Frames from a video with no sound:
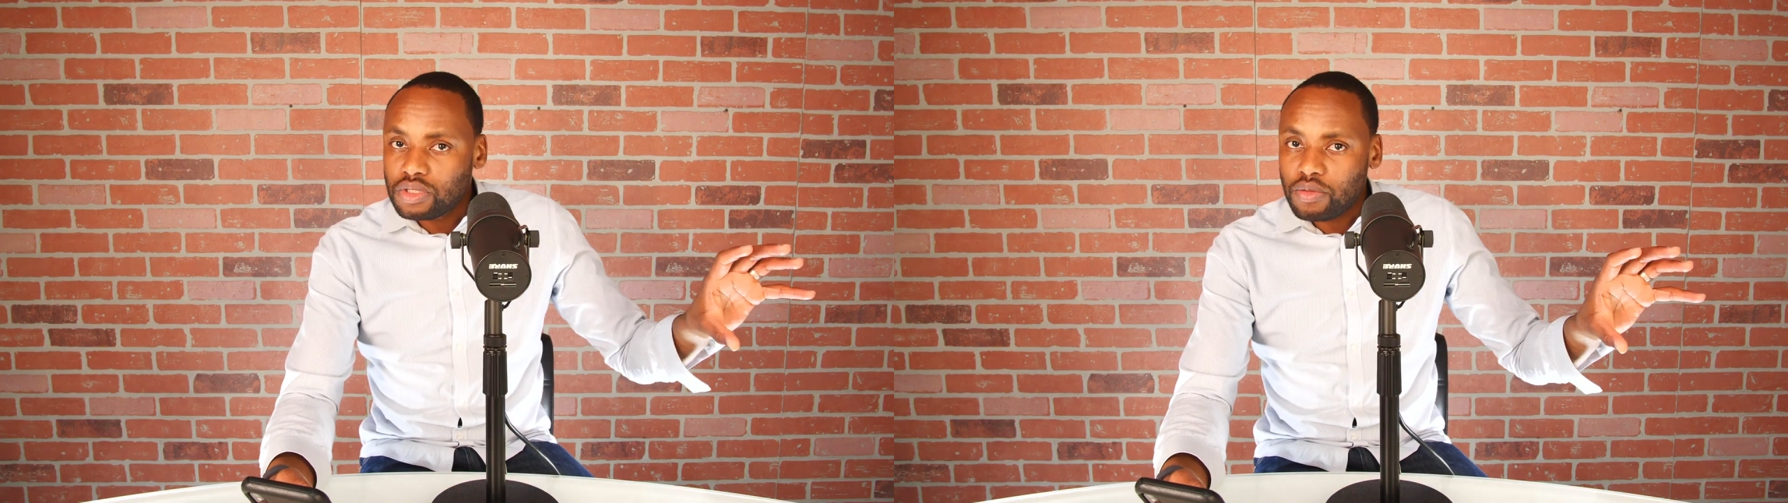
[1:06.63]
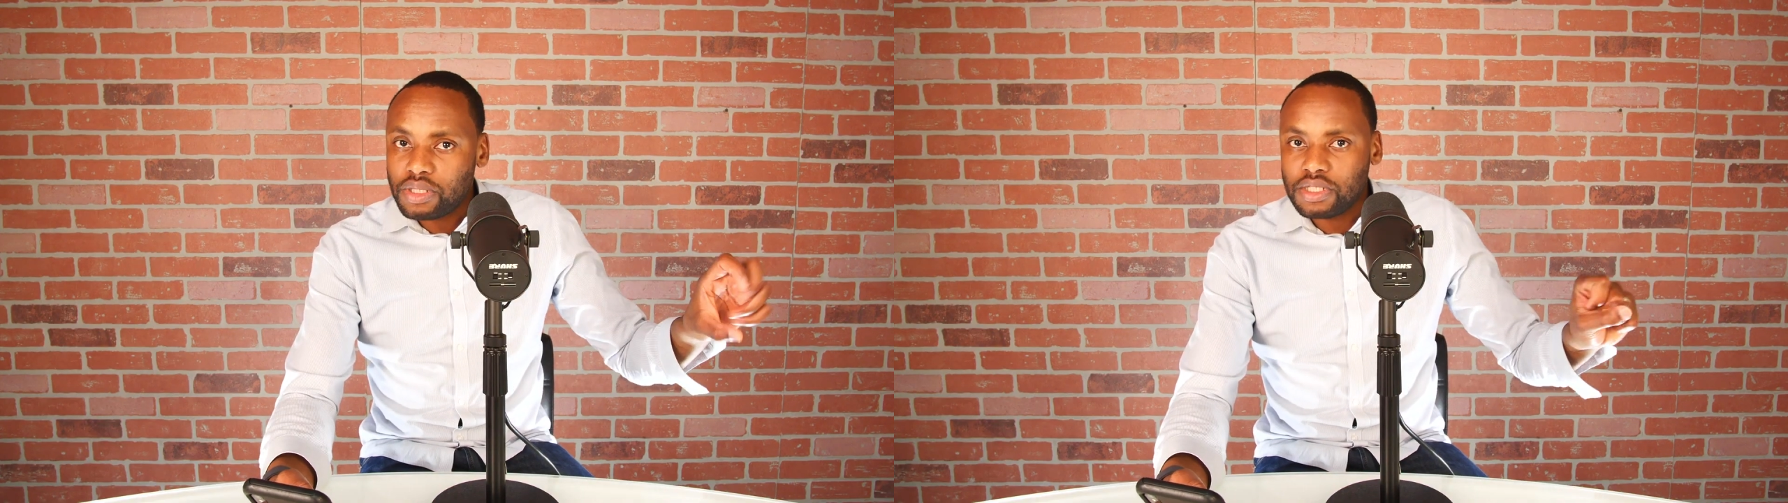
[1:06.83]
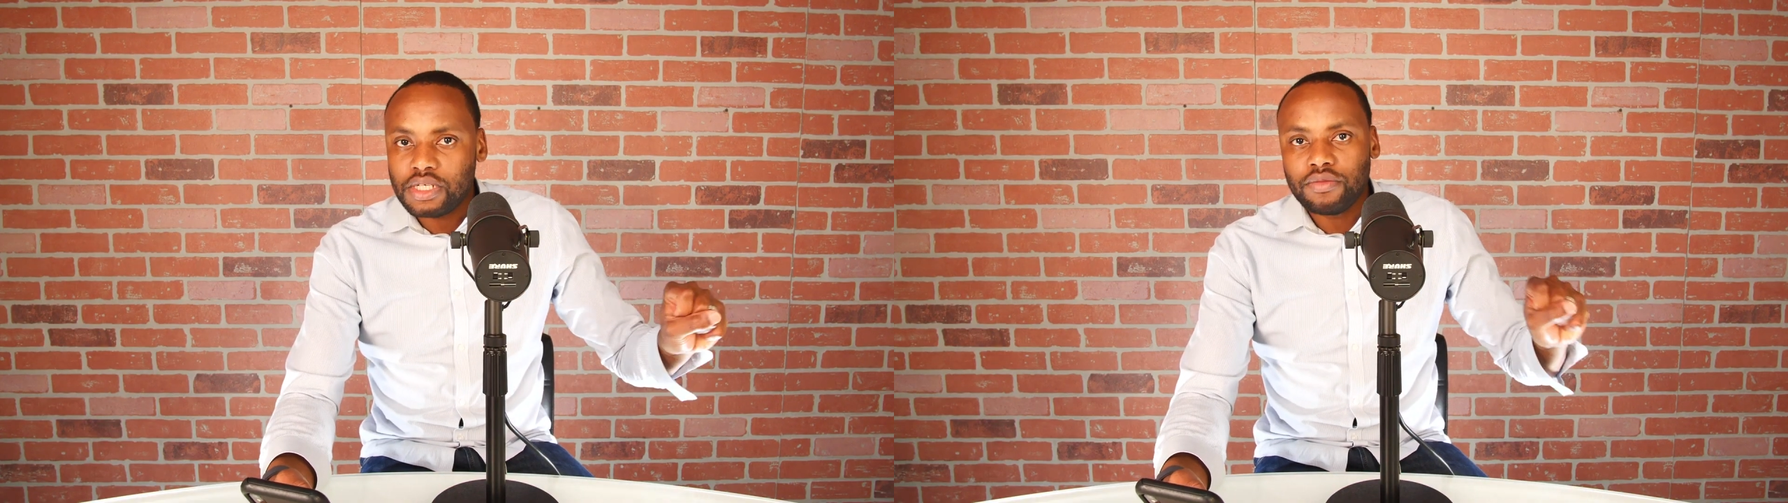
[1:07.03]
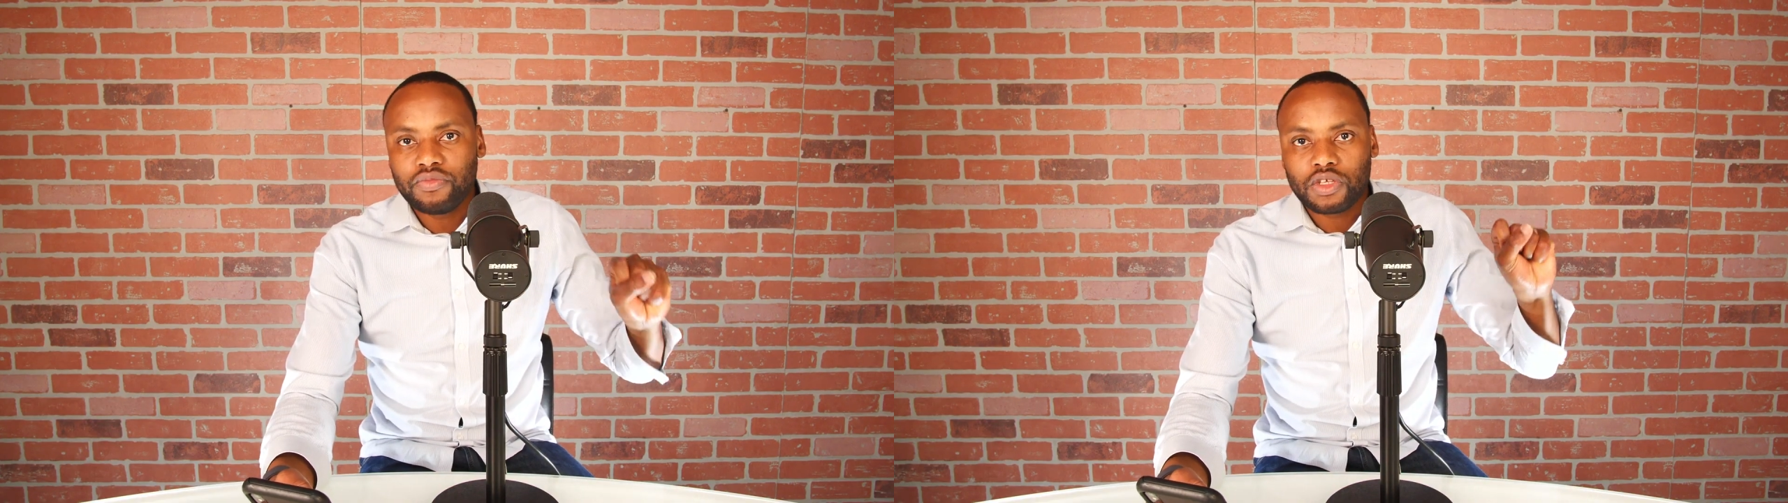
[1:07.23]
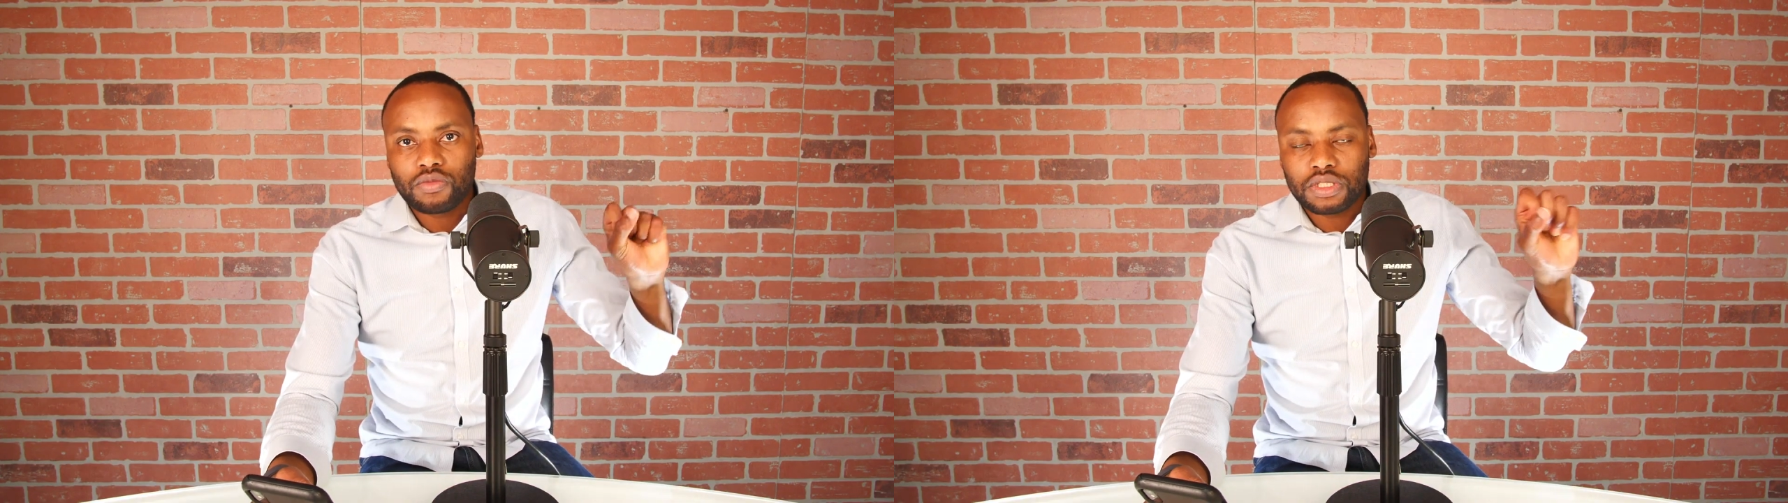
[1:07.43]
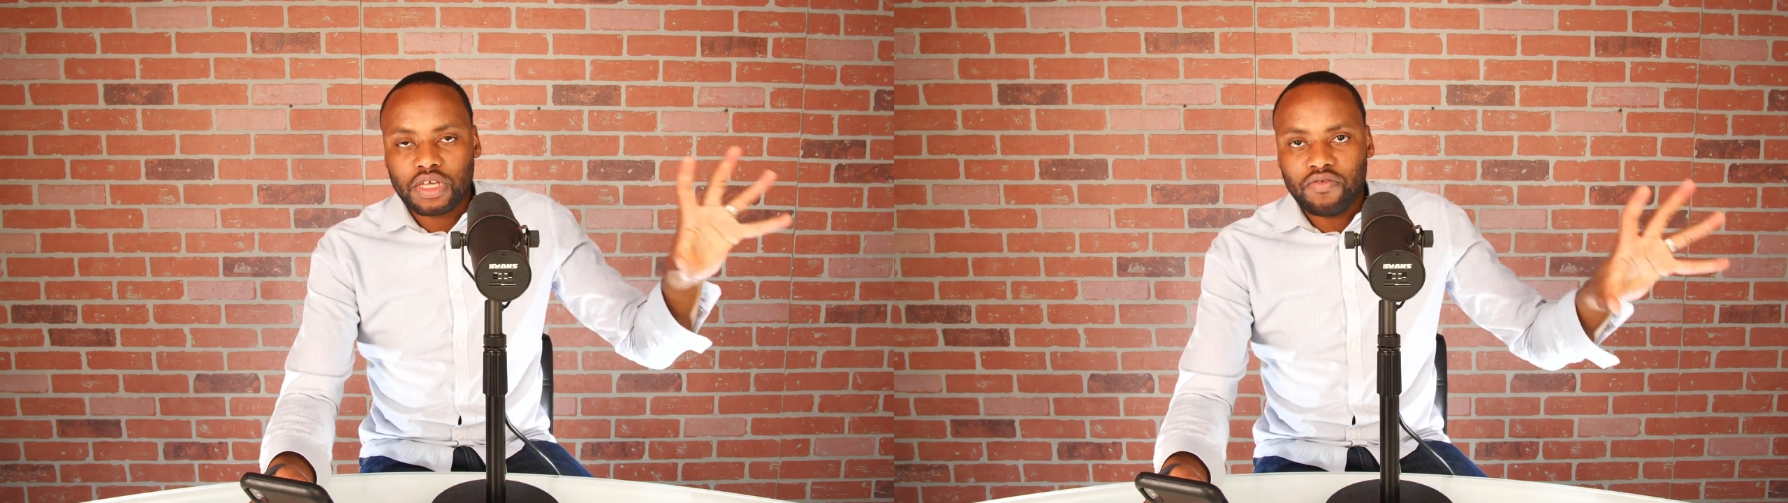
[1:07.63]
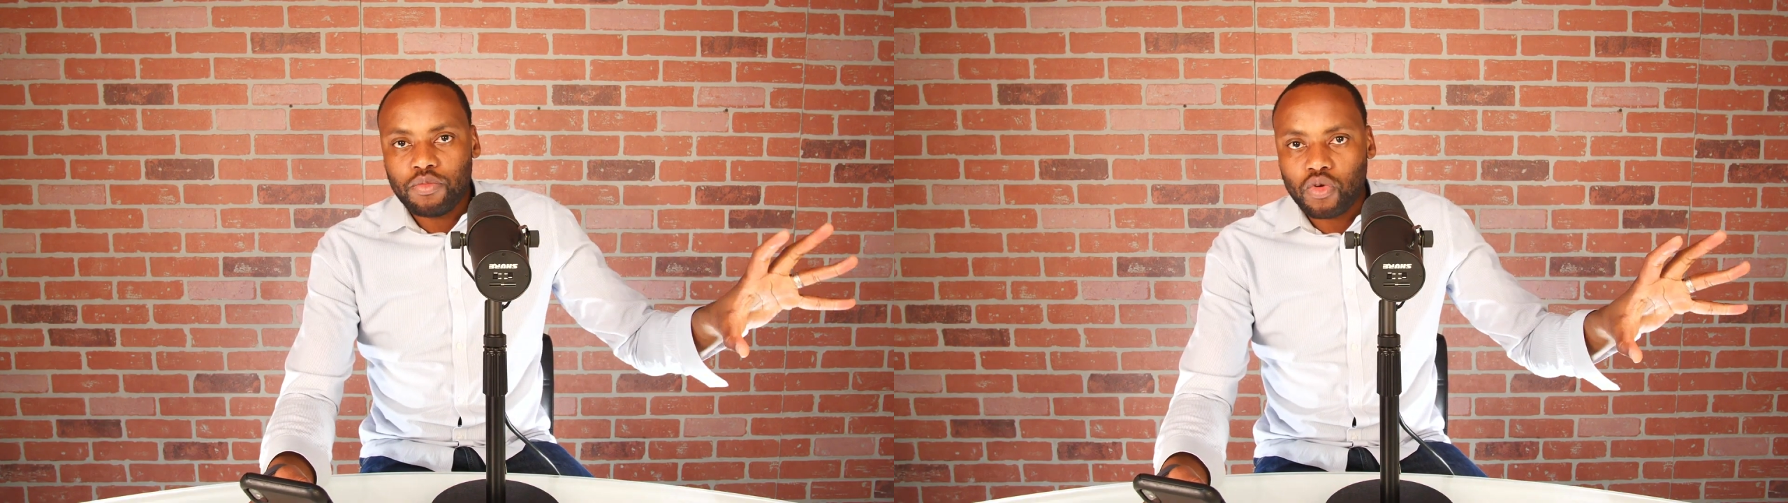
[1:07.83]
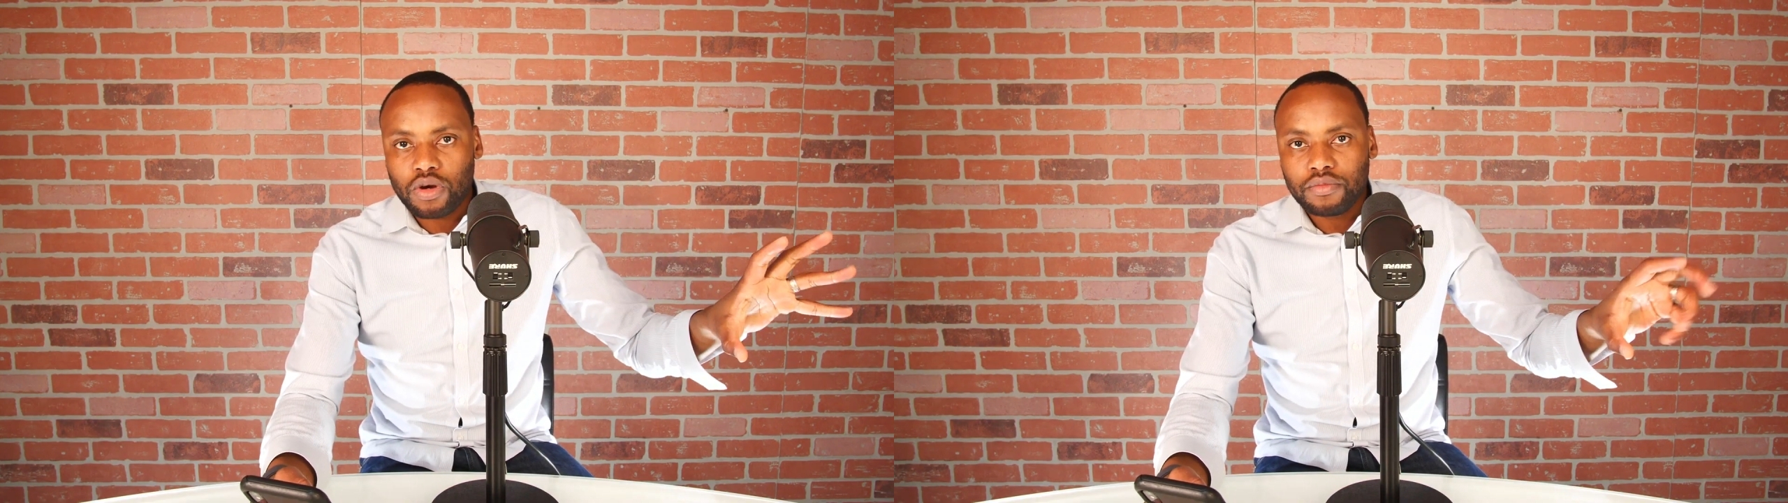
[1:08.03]
ability was given
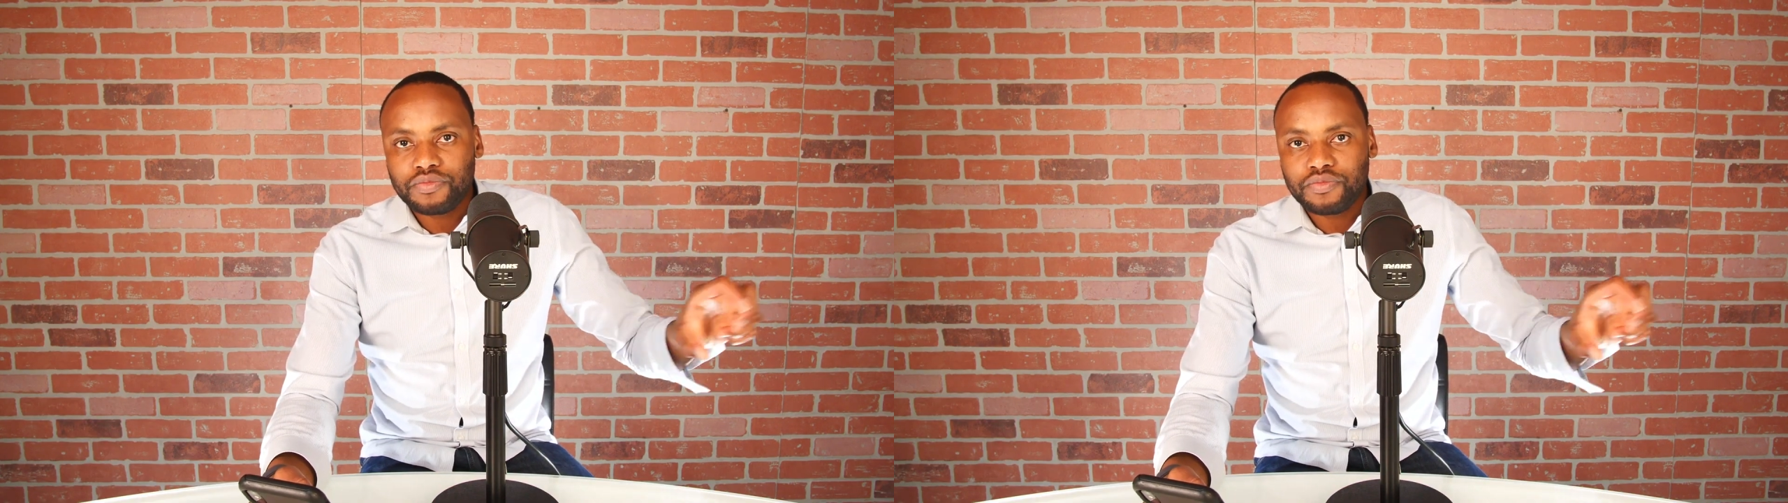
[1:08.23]
more,